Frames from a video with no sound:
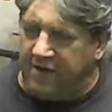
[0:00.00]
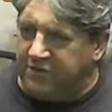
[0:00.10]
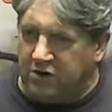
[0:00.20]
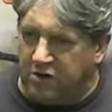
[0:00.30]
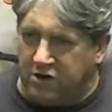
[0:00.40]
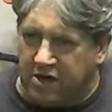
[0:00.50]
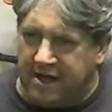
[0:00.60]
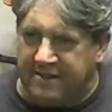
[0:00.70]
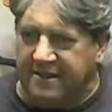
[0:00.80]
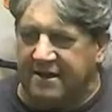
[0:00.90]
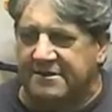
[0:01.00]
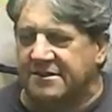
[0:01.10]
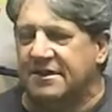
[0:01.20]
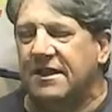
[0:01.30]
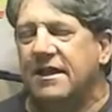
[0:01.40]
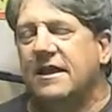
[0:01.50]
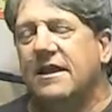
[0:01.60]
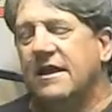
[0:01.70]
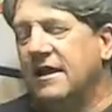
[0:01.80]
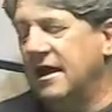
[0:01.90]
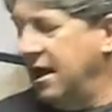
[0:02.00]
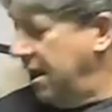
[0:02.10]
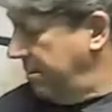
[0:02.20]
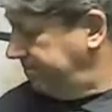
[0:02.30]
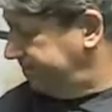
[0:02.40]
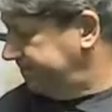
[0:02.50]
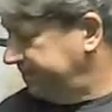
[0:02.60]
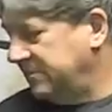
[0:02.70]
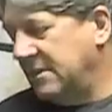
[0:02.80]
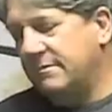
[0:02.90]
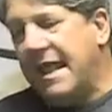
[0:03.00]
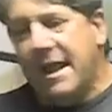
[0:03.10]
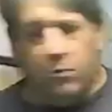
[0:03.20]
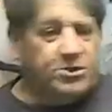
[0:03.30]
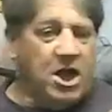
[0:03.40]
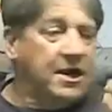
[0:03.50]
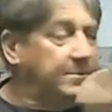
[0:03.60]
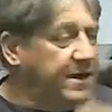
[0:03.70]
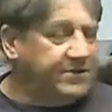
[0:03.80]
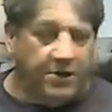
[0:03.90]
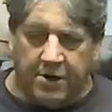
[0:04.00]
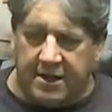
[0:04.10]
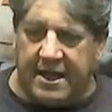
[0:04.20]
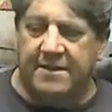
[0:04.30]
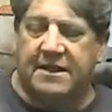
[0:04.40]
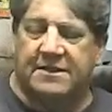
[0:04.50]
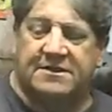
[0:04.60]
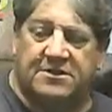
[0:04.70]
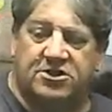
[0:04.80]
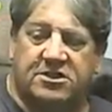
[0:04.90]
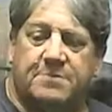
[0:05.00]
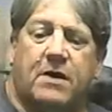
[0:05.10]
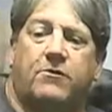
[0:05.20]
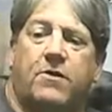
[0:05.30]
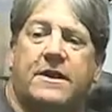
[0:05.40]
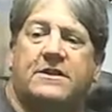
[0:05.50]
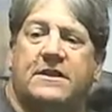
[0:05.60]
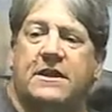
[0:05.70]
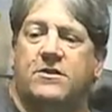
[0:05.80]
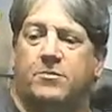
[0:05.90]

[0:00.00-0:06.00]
if you knew you could get this. And we're talking about the Hurricane that's just about ready to either